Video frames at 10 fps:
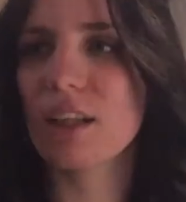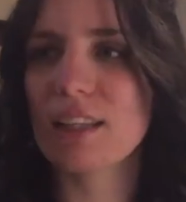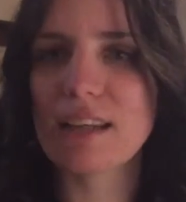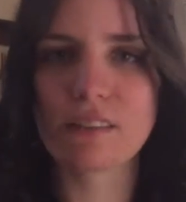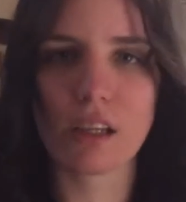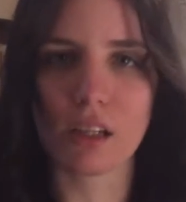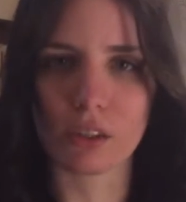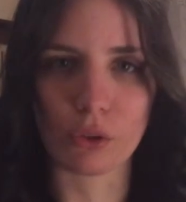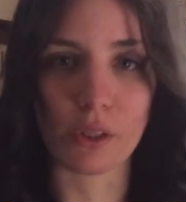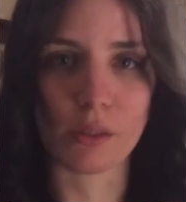Alaska
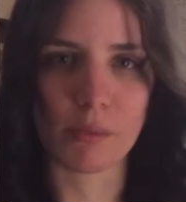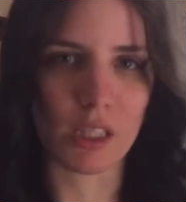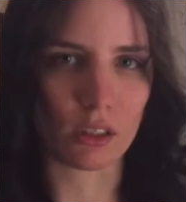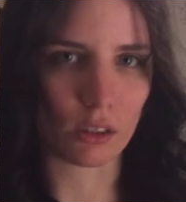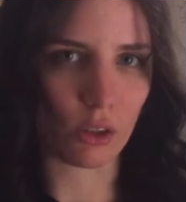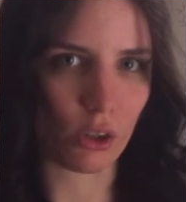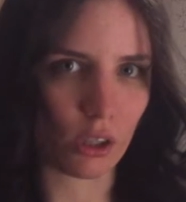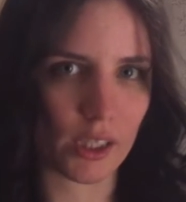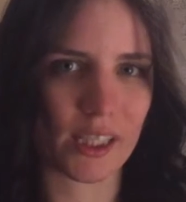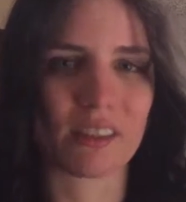annoyed me a
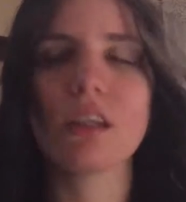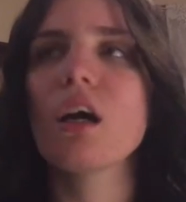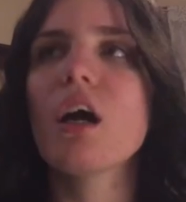lot, and